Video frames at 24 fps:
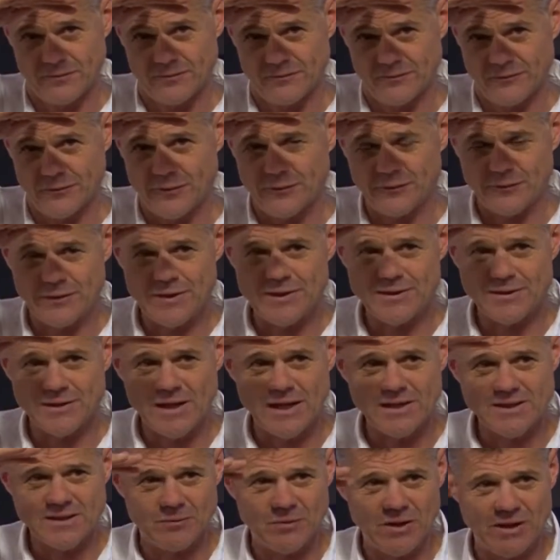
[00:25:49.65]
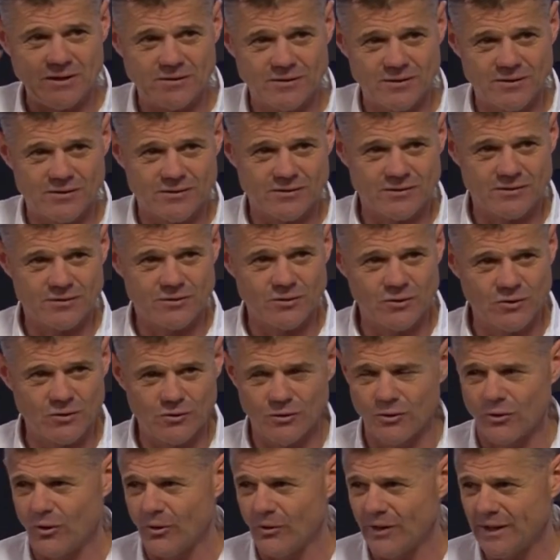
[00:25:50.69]
50 centimeters to
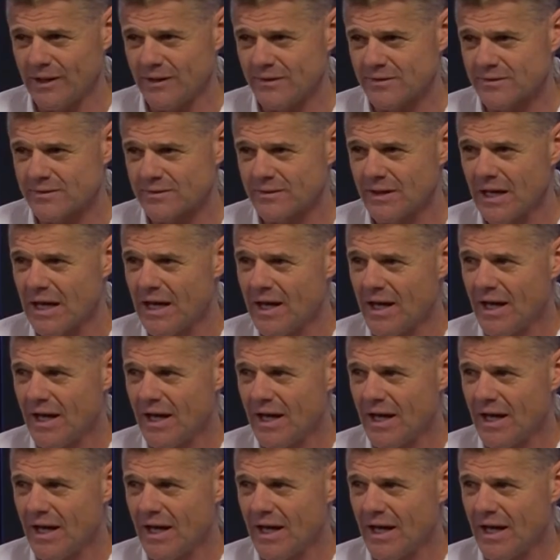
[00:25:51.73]
your loins,